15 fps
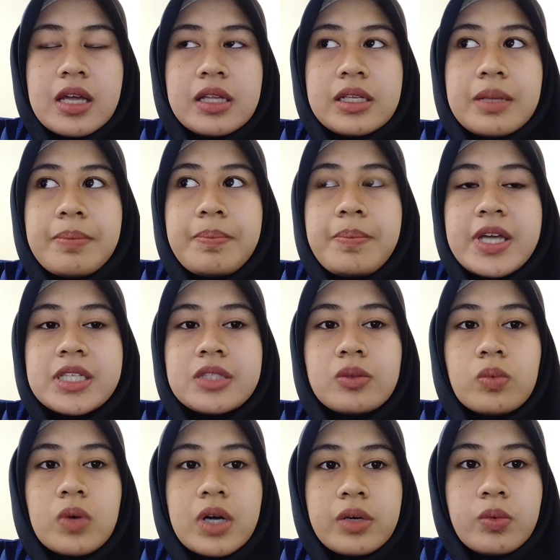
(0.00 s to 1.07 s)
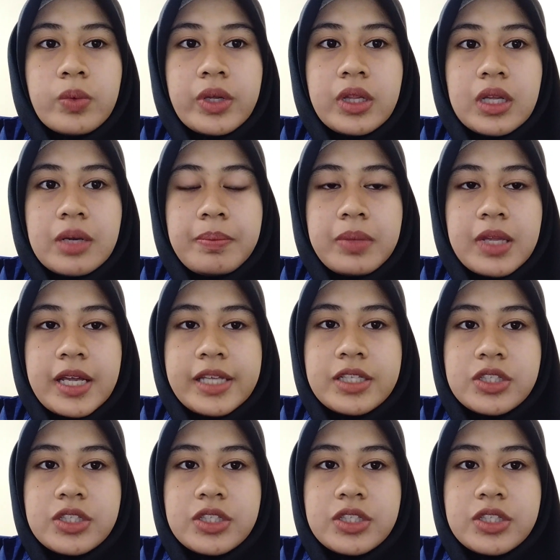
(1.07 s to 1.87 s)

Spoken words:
the best one will apply